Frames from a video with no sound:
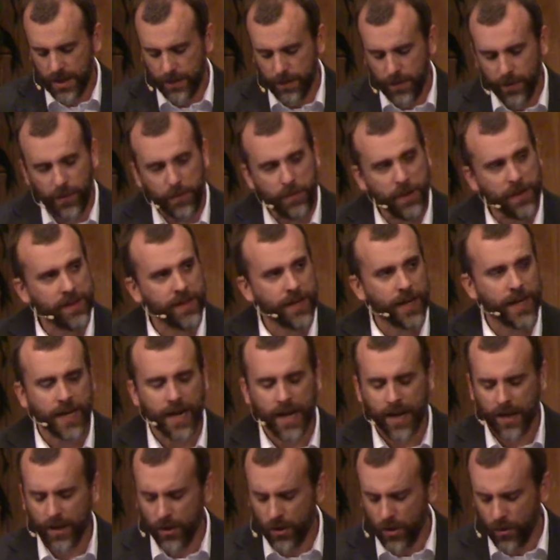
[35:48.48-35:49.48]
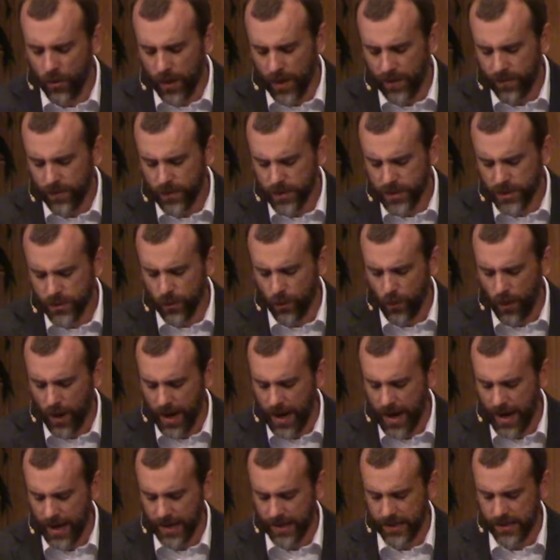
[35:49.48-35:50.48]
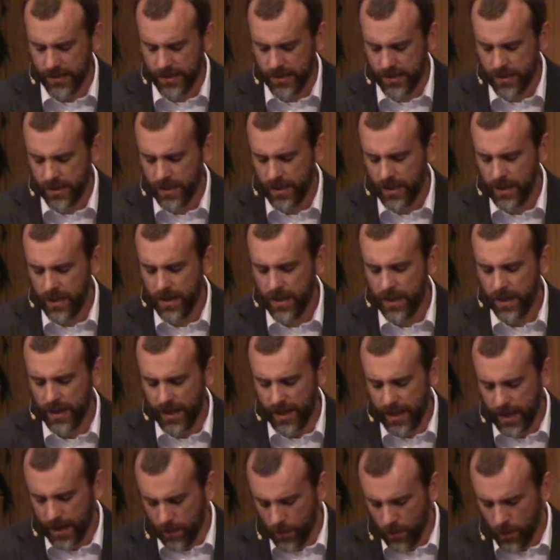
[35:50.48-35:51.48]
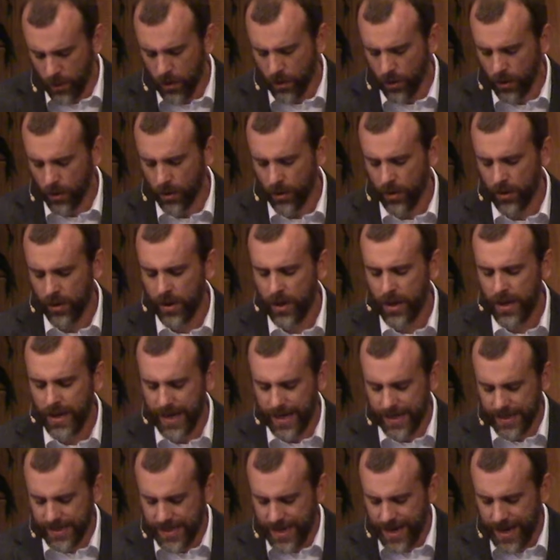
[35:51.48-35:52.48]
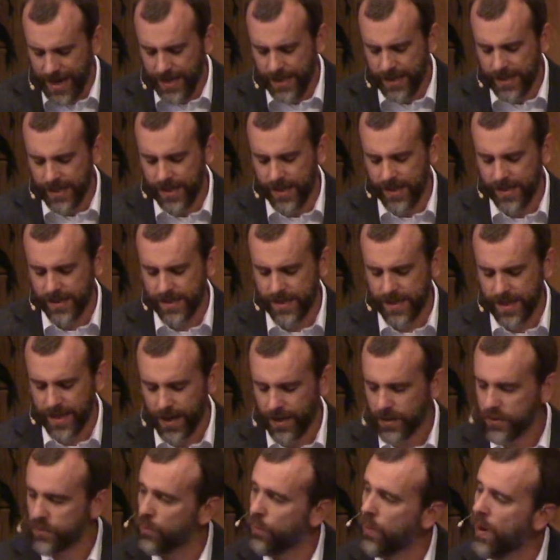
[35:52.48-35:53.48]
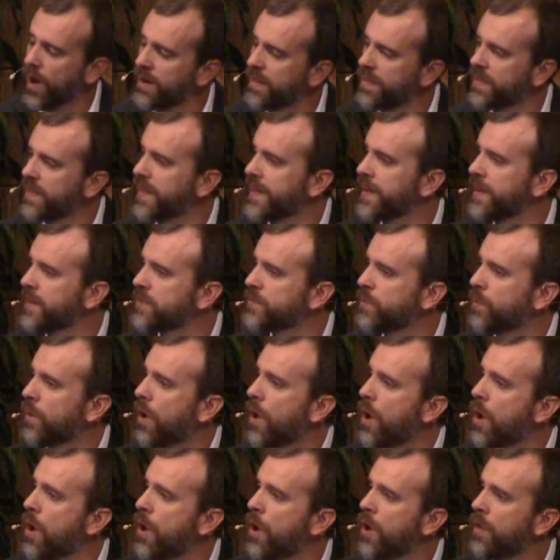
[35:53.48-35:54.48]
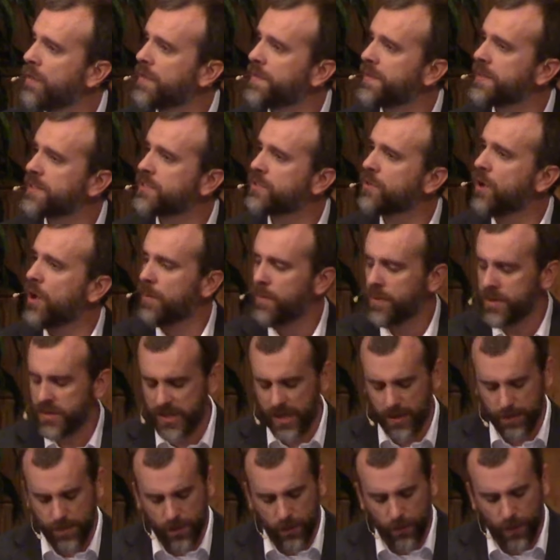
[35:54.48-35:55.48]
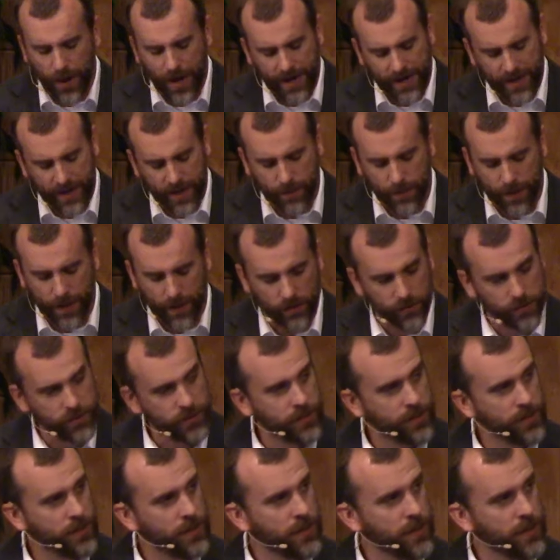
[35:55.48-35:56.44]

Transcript: Let me repeat that again. Whoever is wise, let him or her attend to these things. What things? Well, all that the psalmist had been writing about,